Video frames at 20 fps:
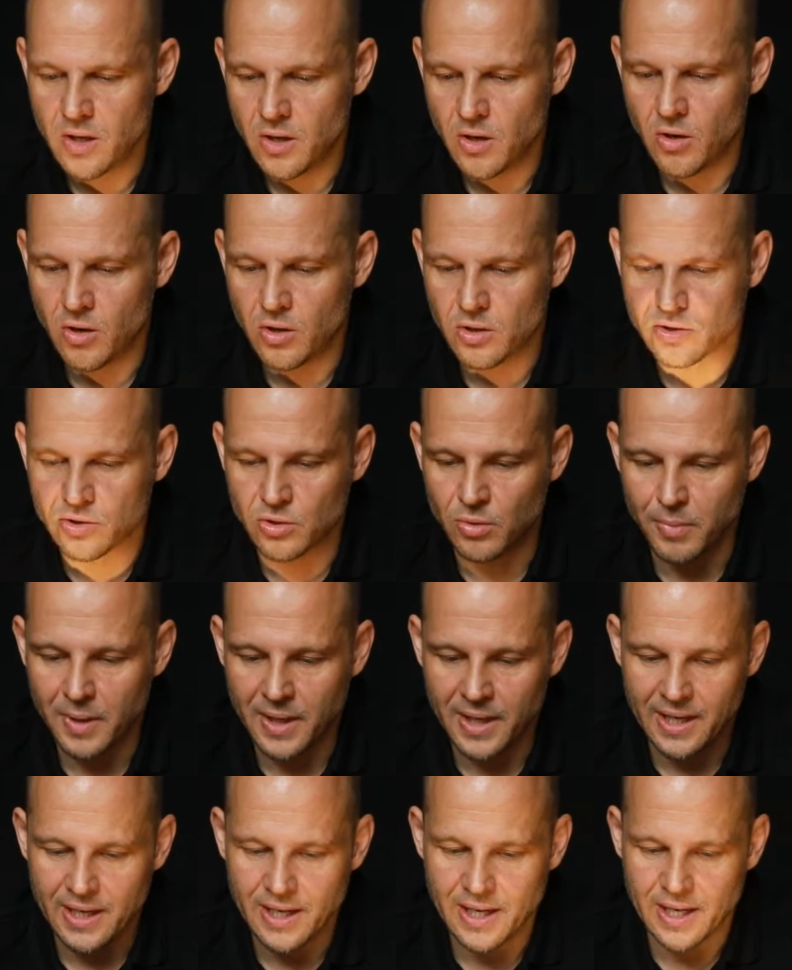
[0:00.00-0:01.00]
Also
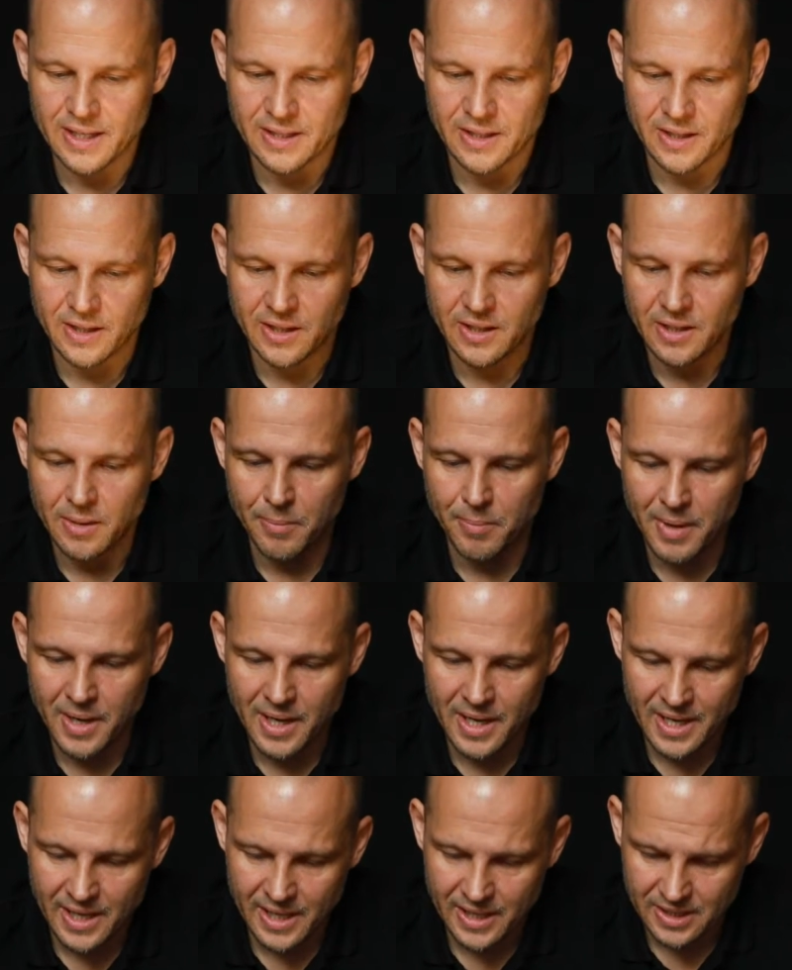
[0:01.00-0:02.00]
magnetic in the
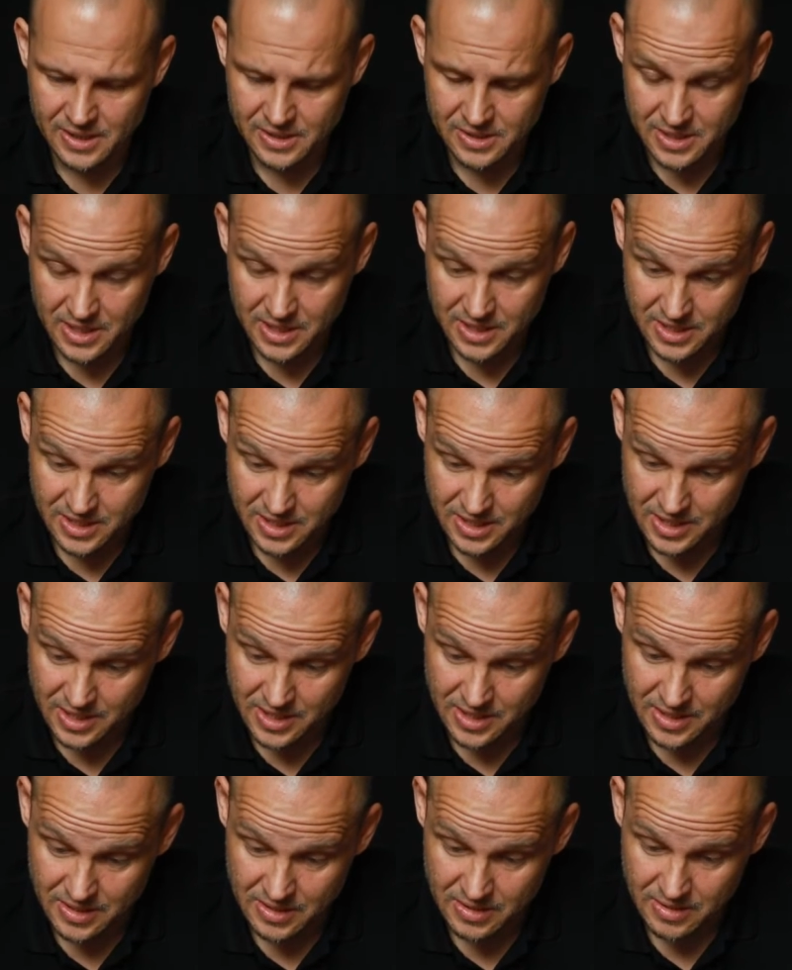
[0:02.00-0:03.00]
back. That's
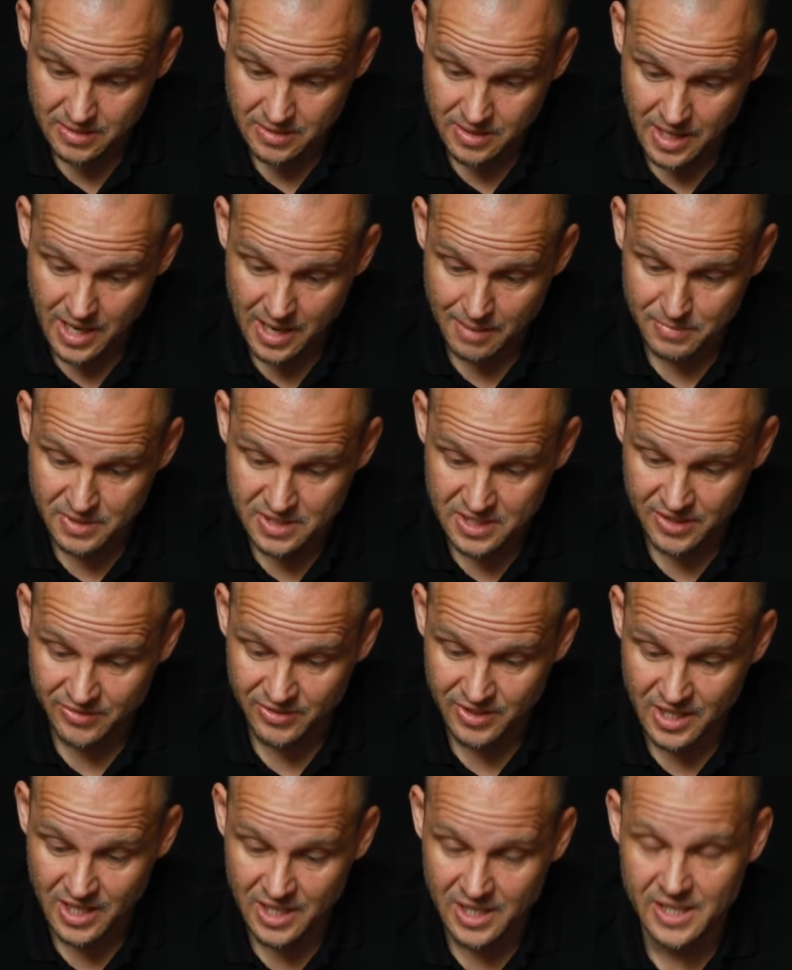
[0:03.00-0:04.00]
an
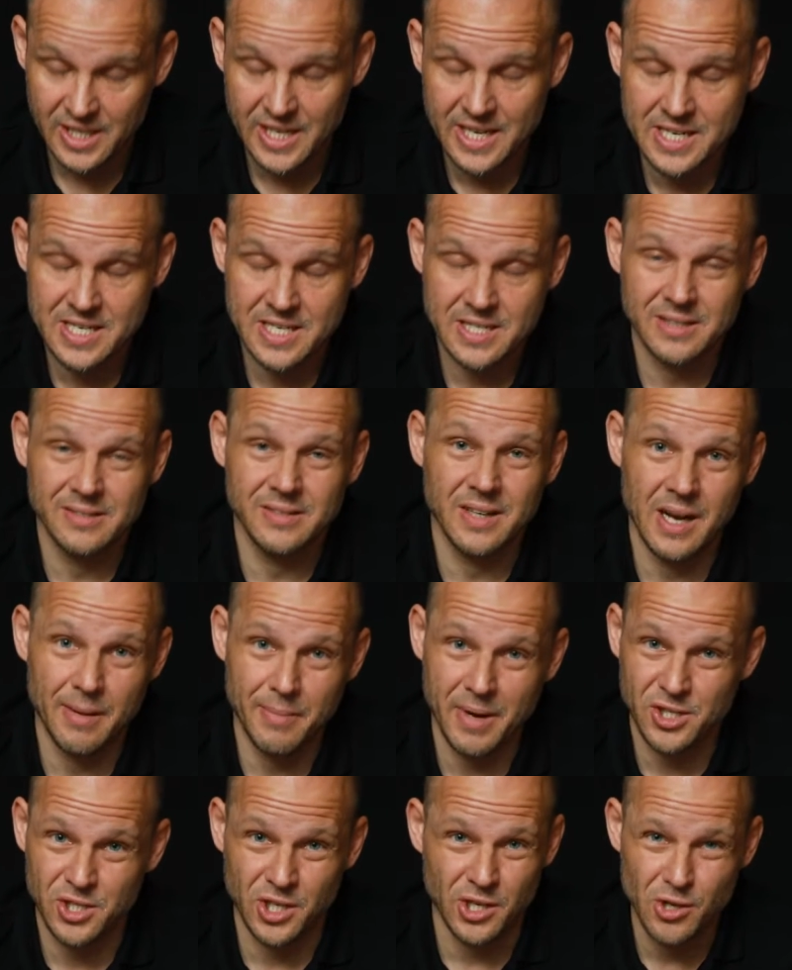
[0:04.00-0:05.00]
M7RX. I'm
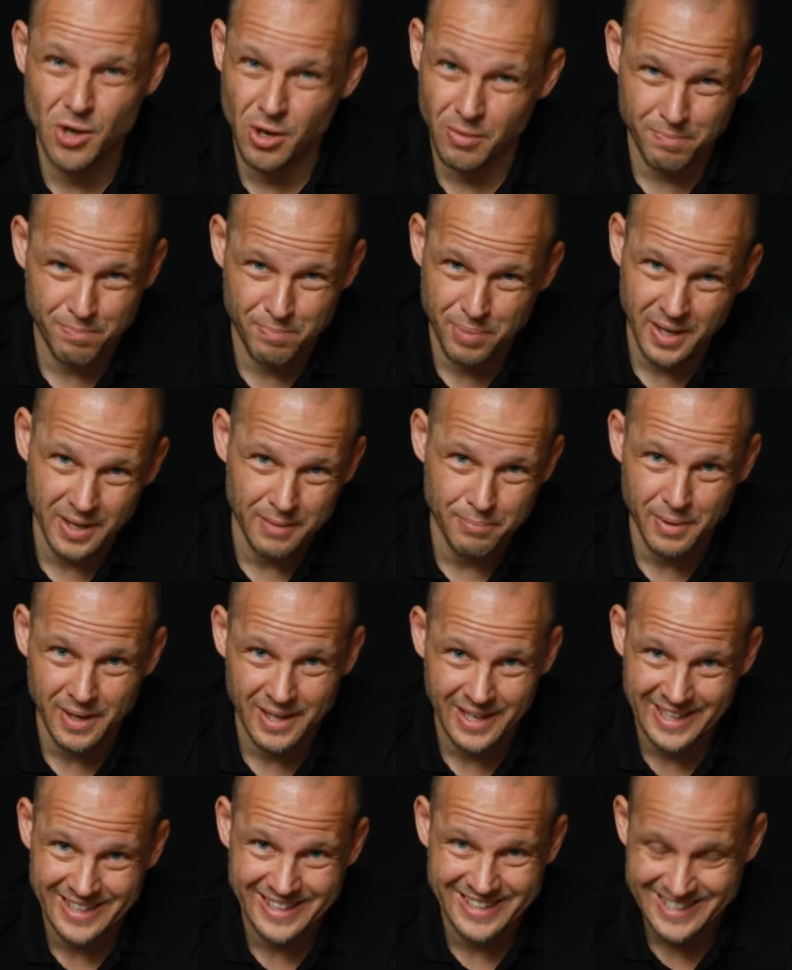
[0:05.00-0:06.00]
actually not paid by
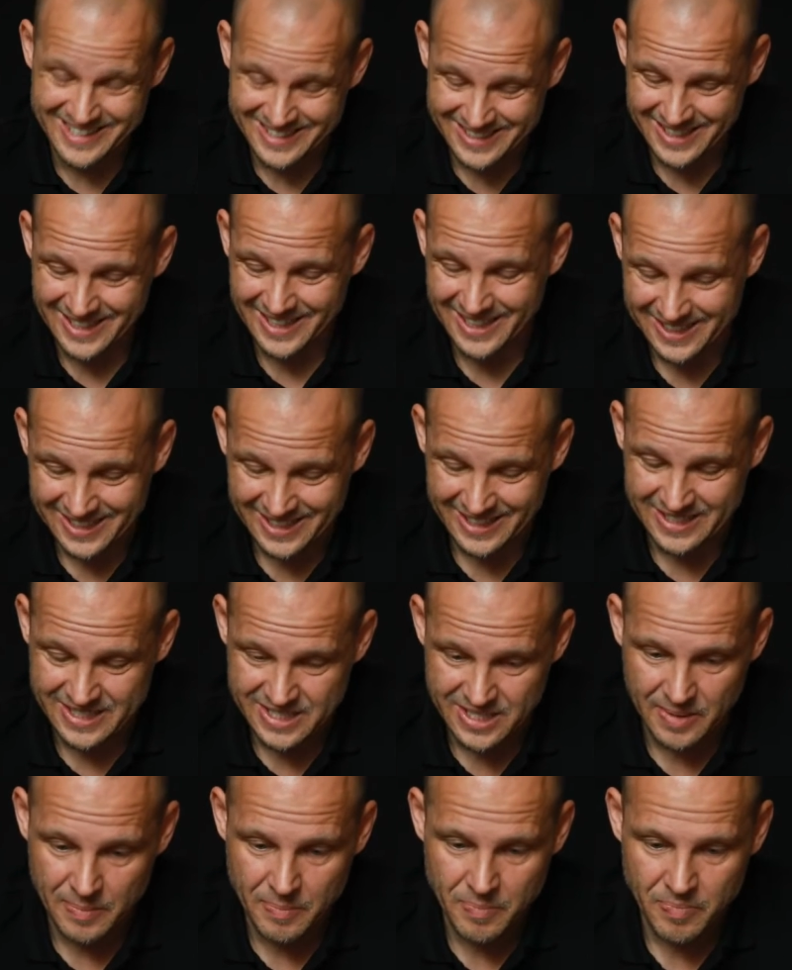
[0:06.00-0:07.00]
LED Lenser.